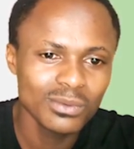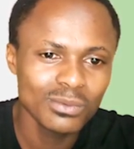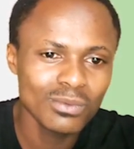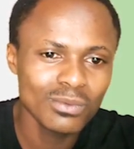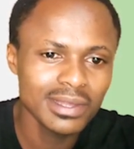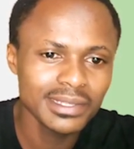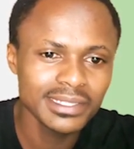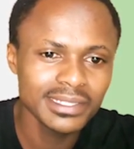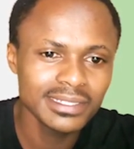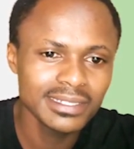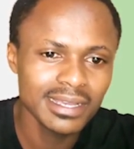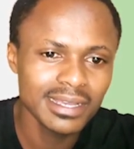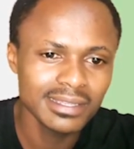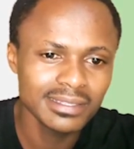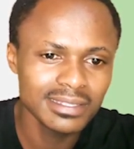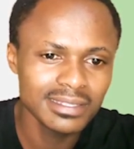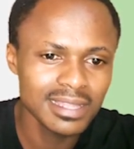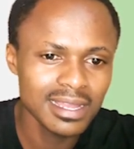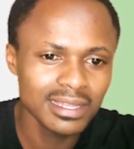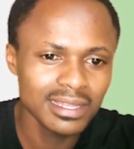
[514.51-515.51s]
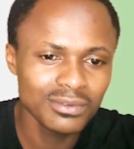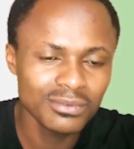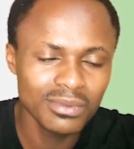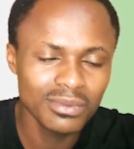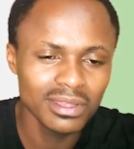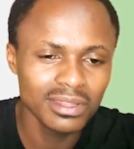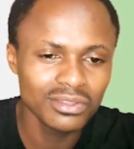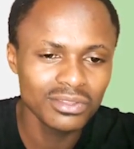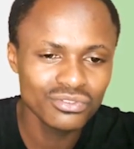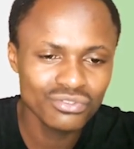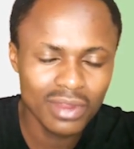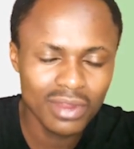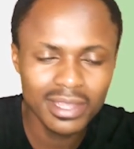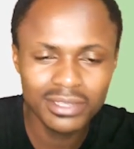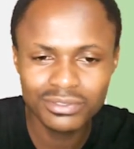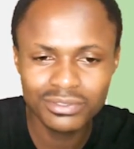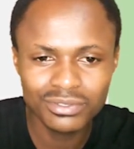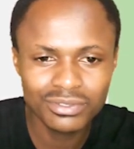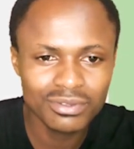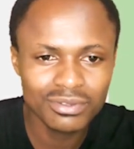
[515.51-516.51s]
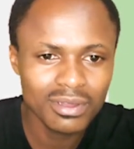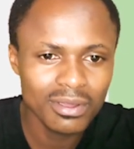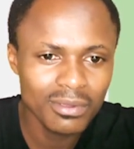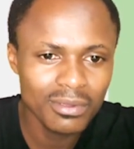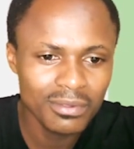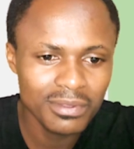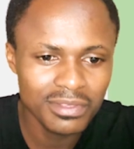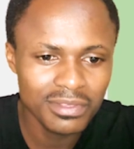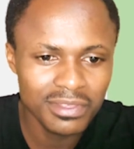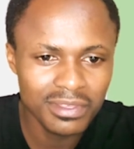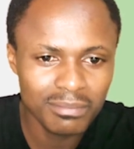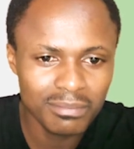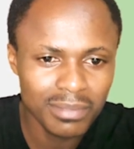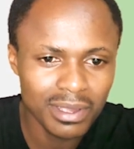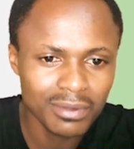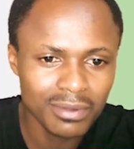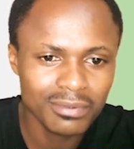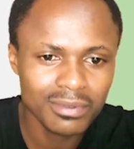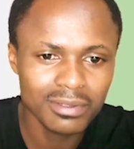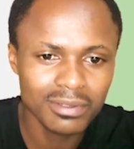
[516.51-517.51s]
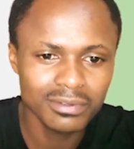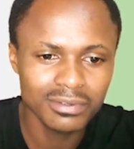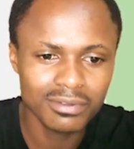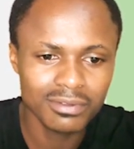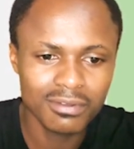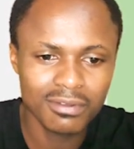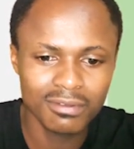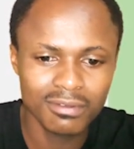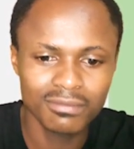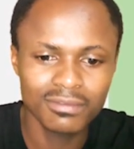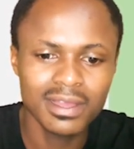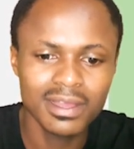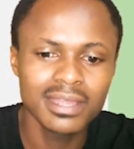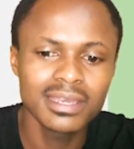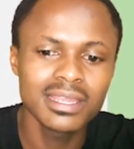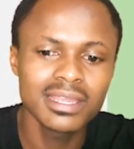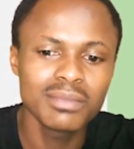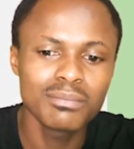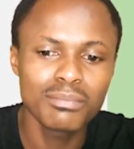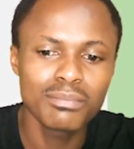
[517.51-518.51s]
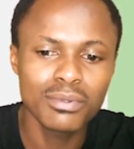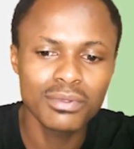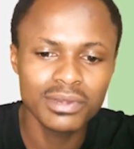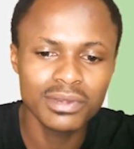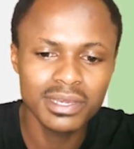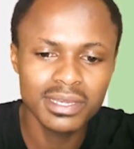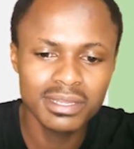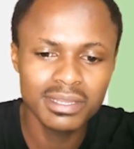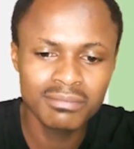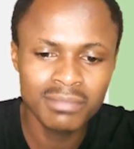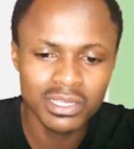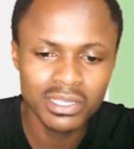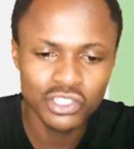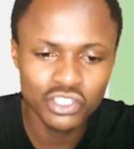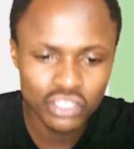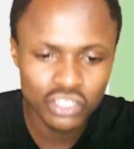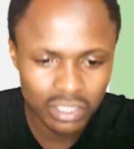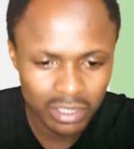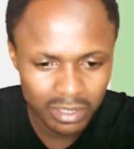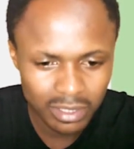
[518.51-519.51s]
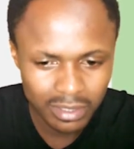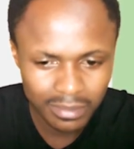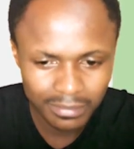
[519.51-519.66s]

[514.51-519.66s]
what it has done with trying to do away with the background of an imported image.